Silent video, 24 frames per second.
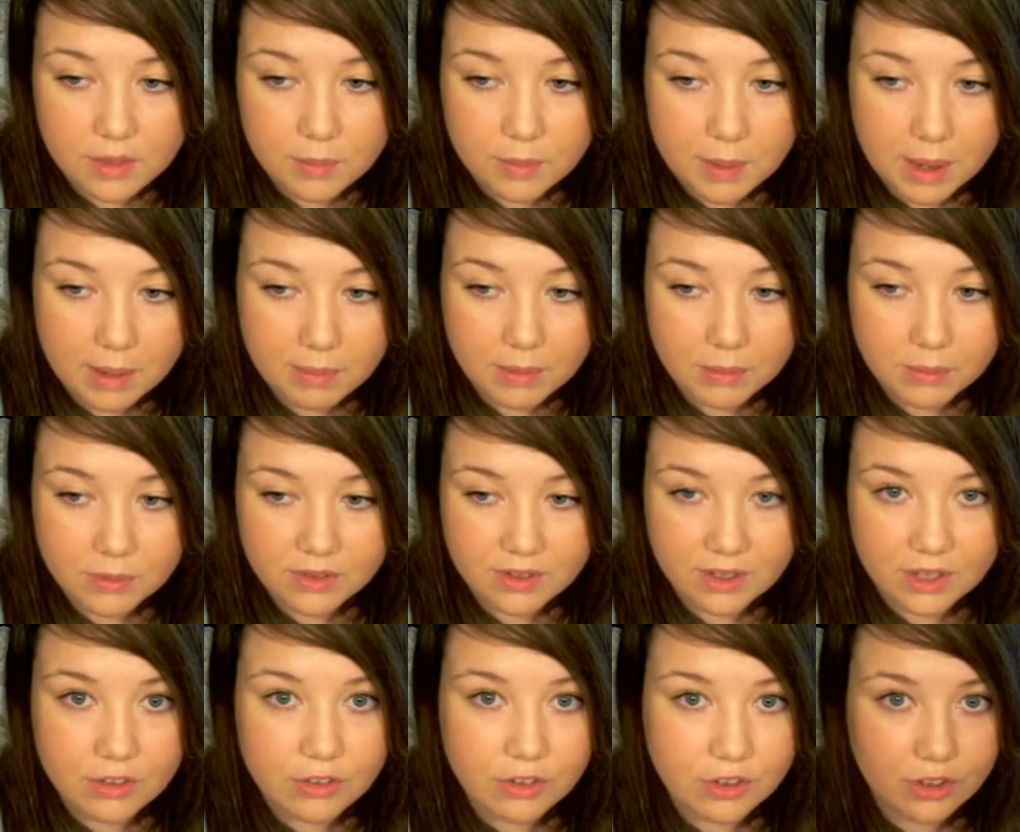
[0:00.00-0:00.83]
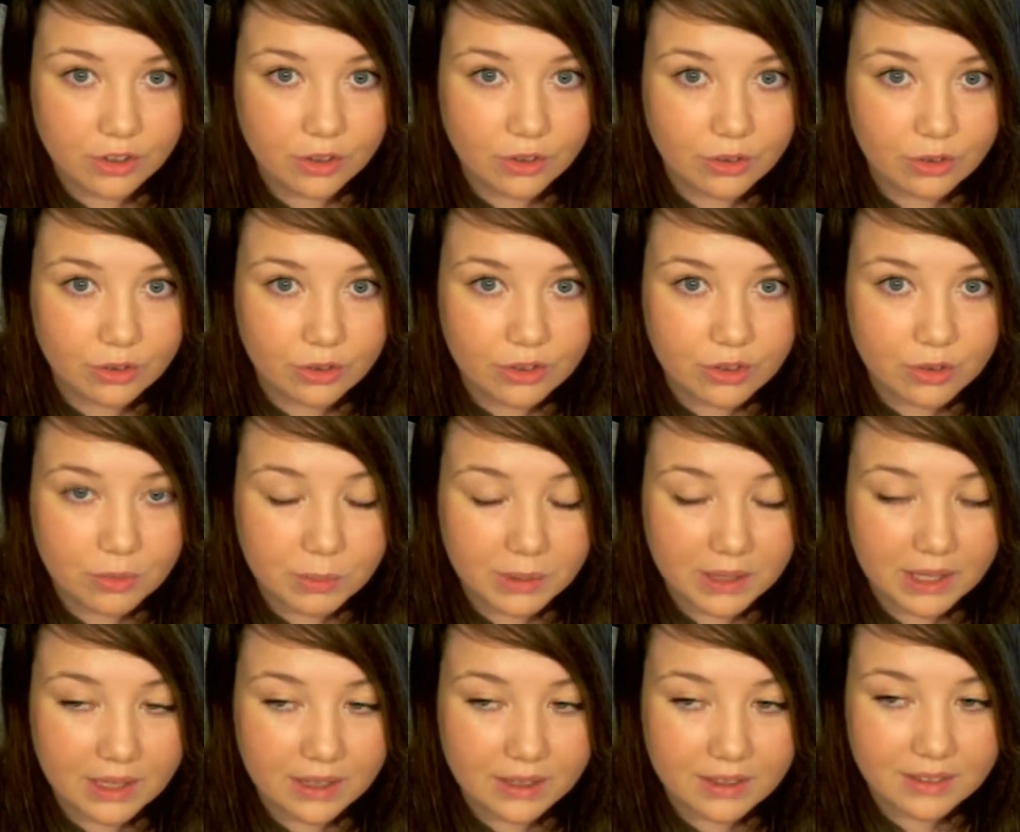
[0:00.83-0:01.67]
the baby was introduced
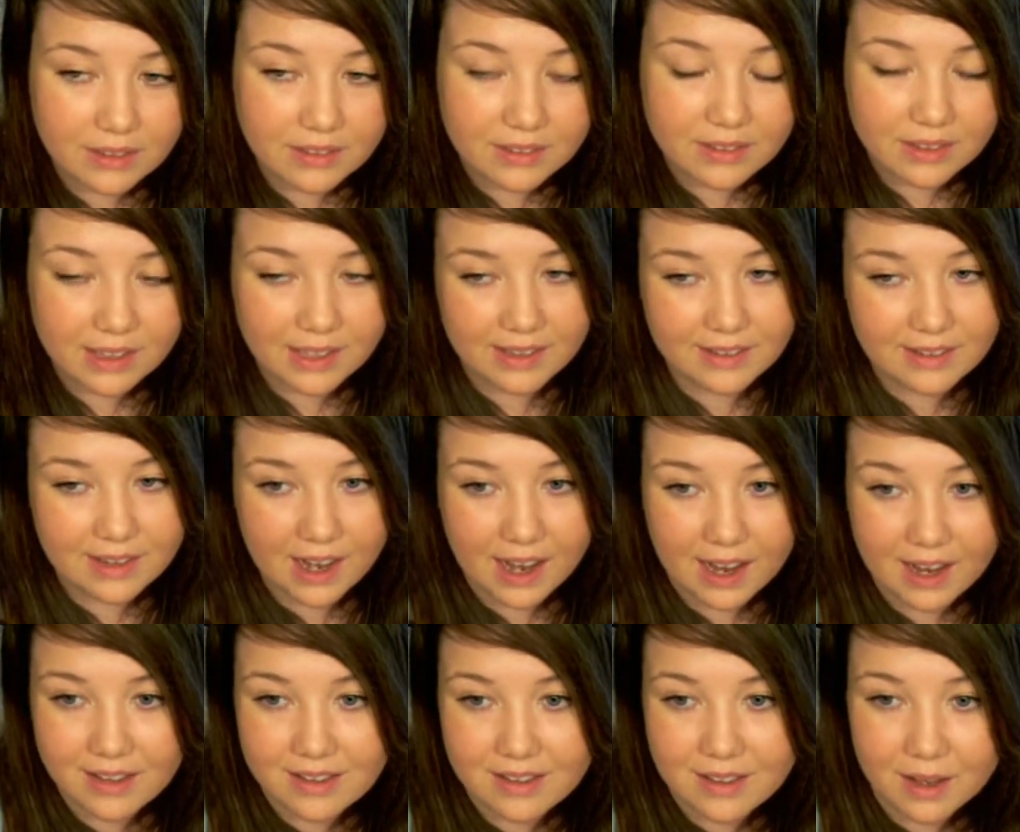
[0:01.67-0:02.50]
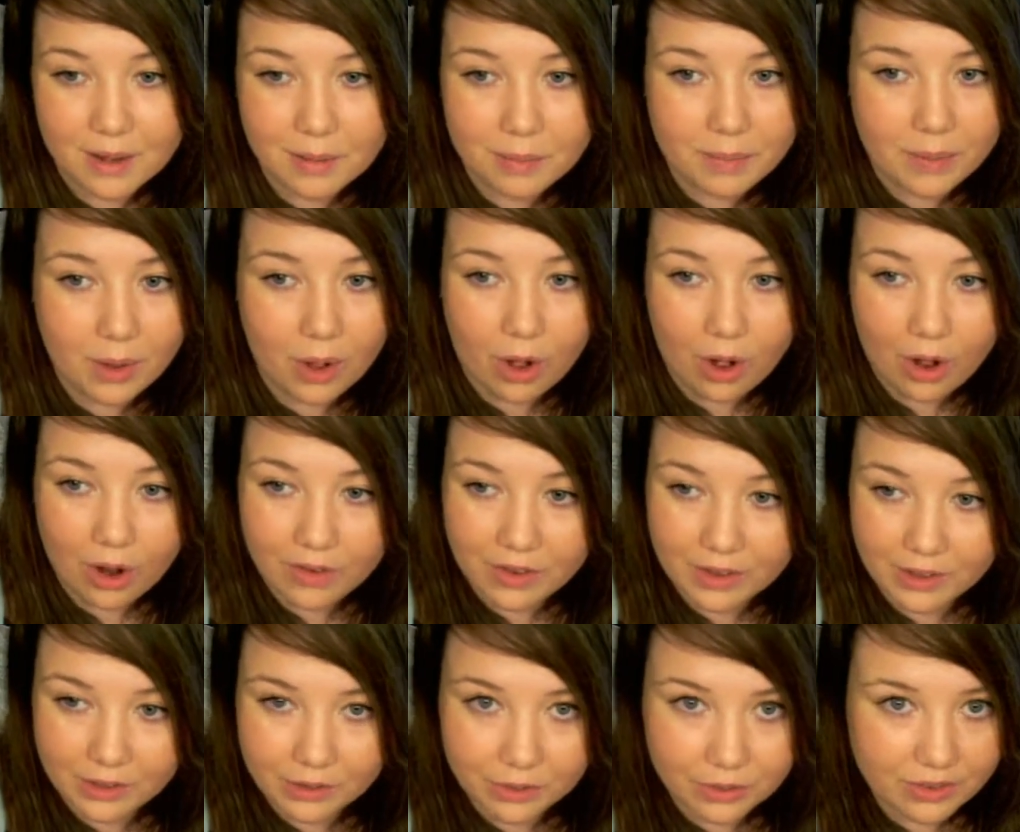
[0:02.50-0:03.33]
because it ties up all
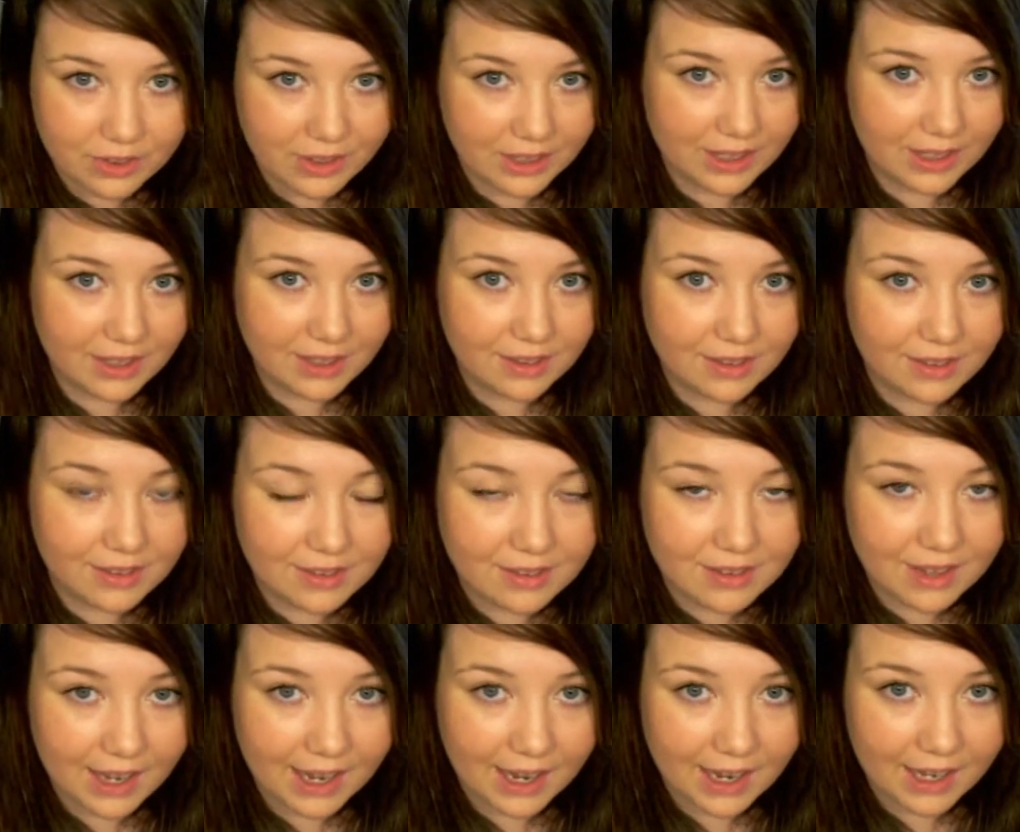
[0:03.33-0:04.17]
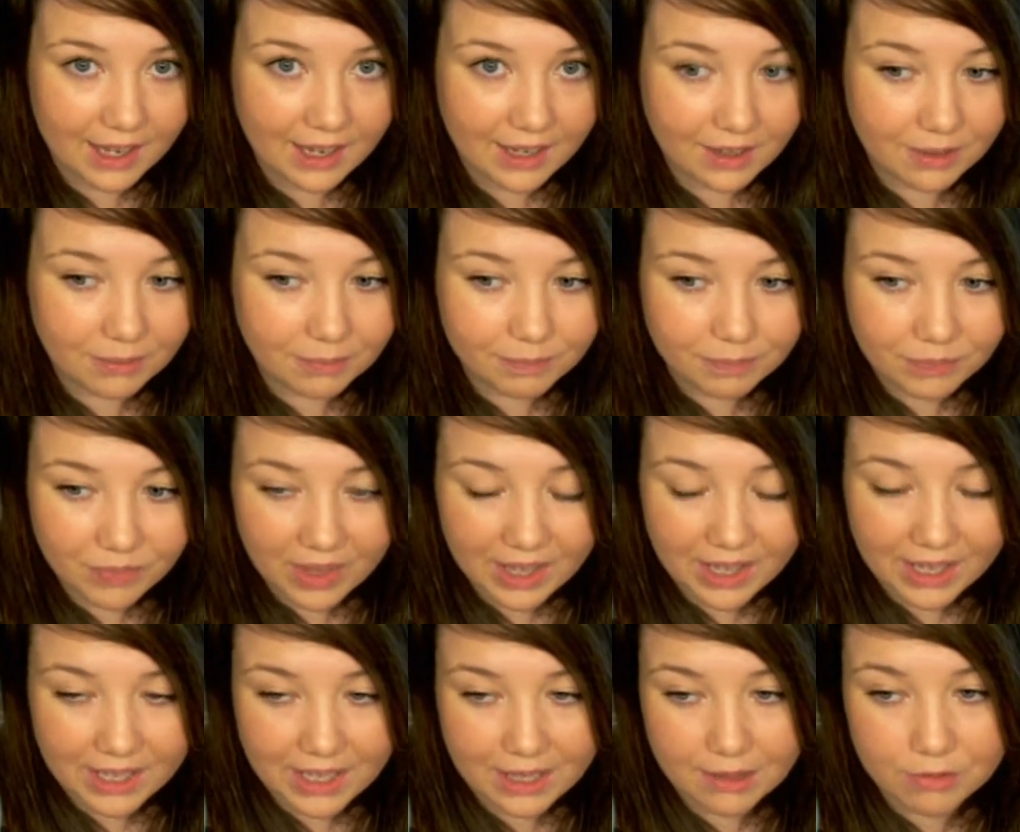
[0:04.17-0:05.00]
the loose ends and
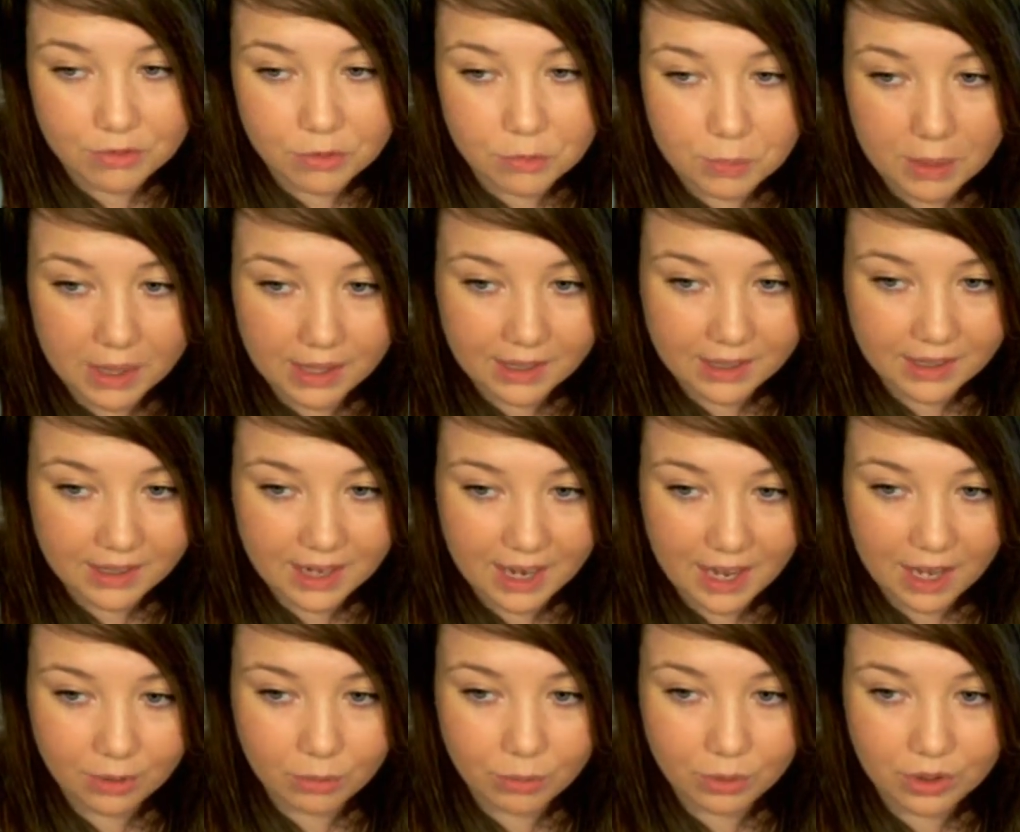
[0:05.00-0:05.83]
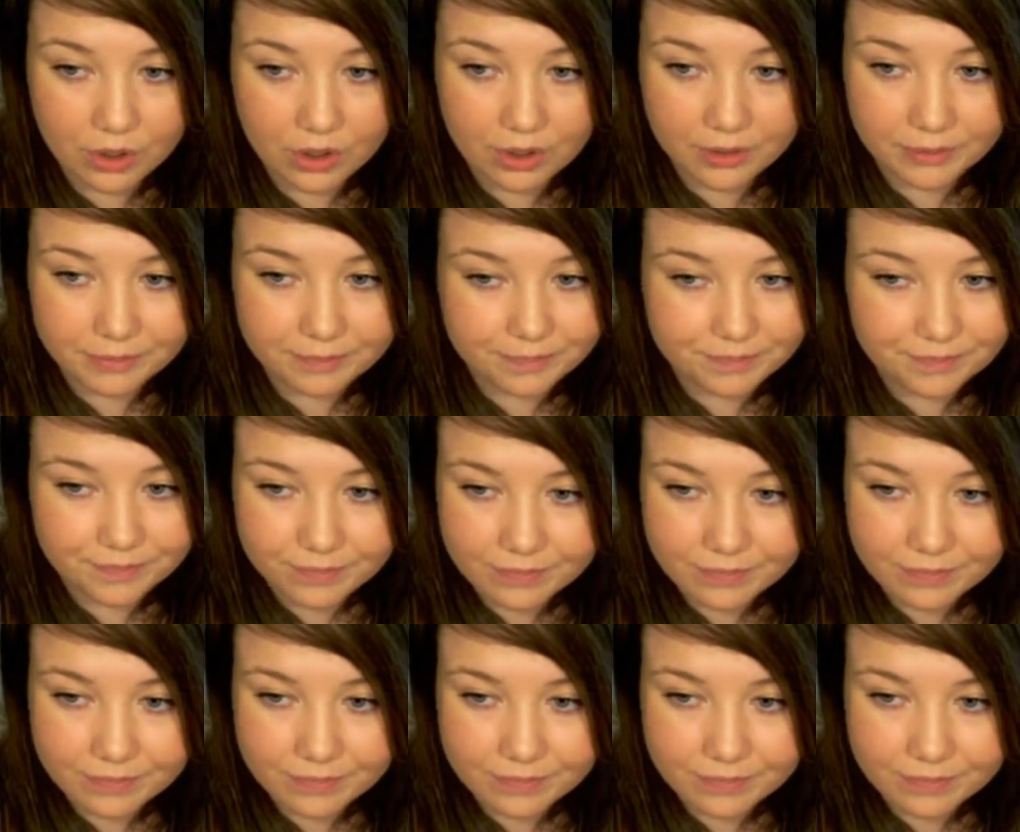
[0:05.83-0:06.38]
it gives Bella and Edward